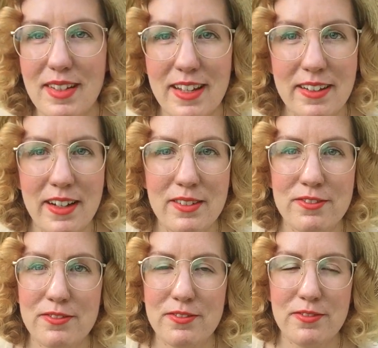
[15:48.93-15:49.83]
and kind of
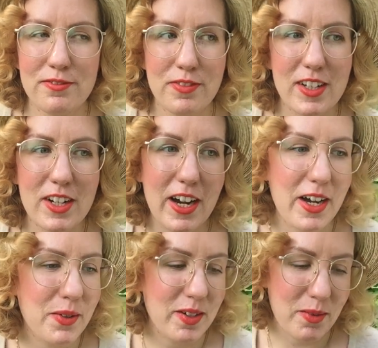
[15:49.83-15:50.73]
figure
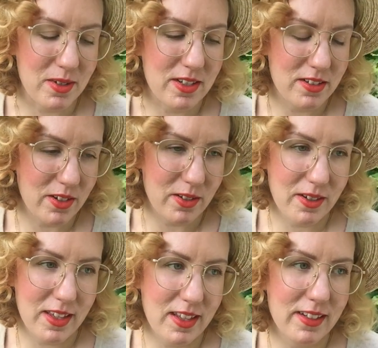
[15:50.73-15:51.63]
out what I want to do.
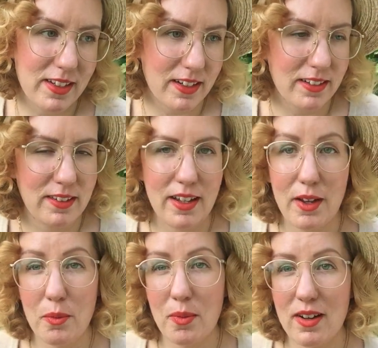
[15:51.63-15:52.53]
And then, like I said,
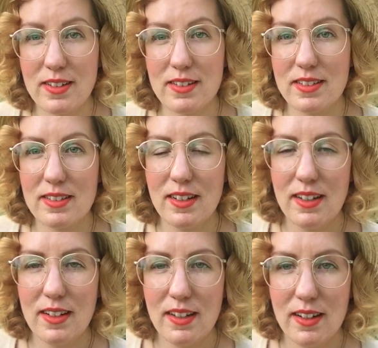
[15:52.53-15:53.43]
I want
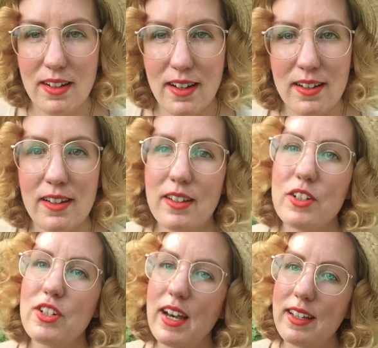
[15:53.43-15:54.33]
another
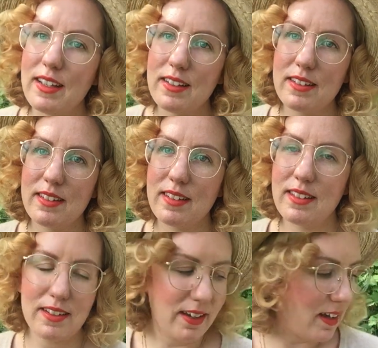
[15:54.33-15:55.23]
jacket.
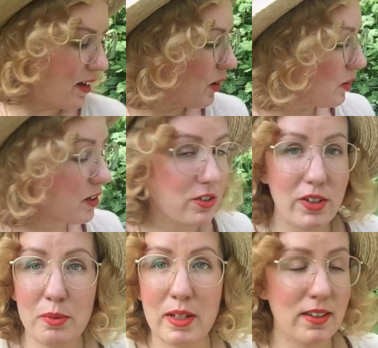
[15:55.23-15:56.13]
Oh, I'll show
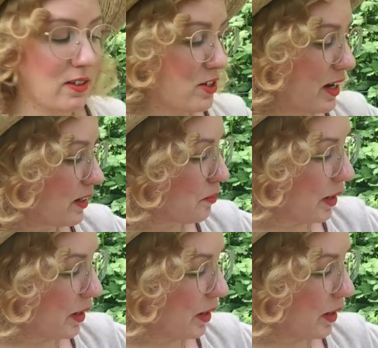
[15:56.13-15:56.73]
you my other jacket